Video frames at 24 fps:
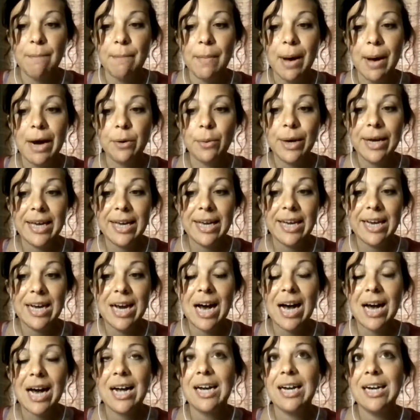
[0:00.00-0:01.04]
my Reiki
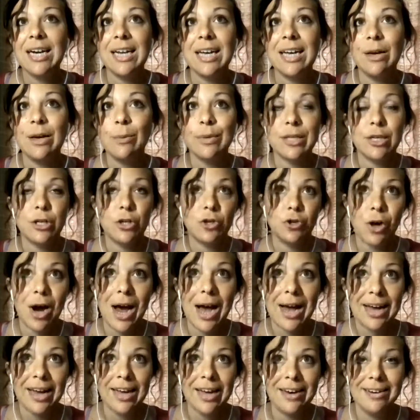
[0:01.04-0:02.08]
guide, it was a
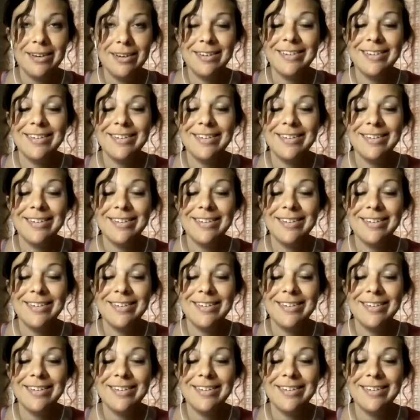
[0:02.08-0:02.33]
dragon.